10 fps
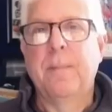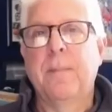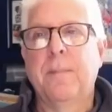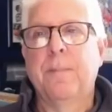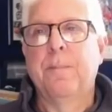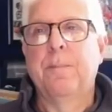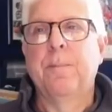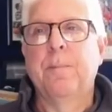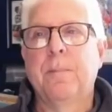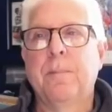
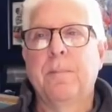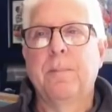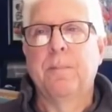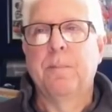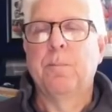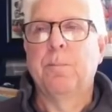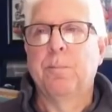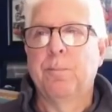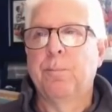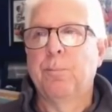
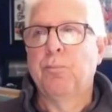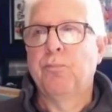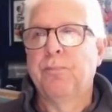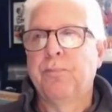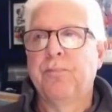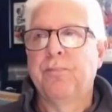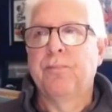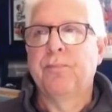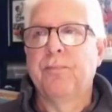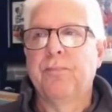
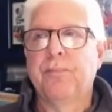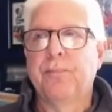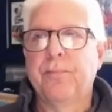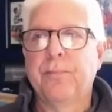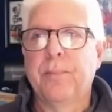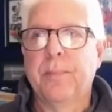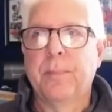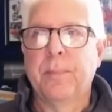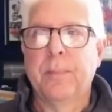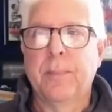
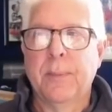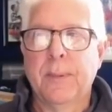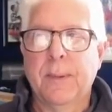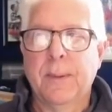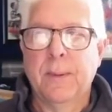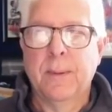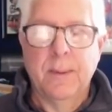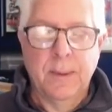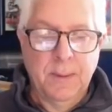The person shown says nothing.